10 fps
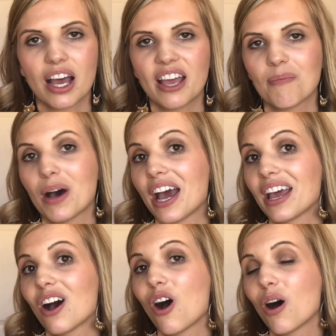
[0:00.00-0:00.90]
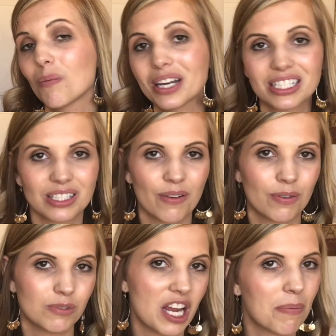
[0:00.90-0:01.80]
I buy all my stuff
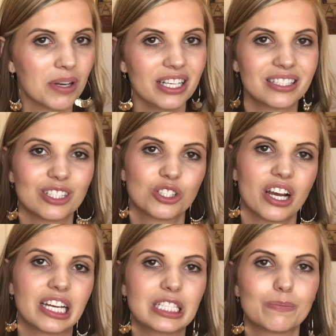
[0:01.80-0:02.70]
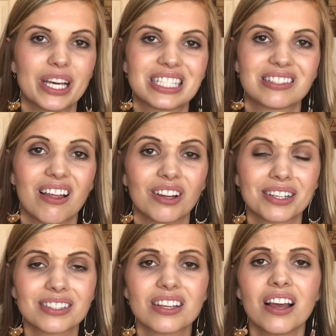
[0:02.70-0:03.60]
from Japanese and Chinese based
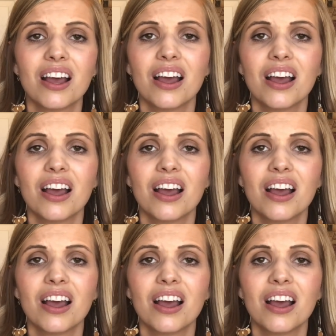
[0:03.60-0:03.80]
sellers.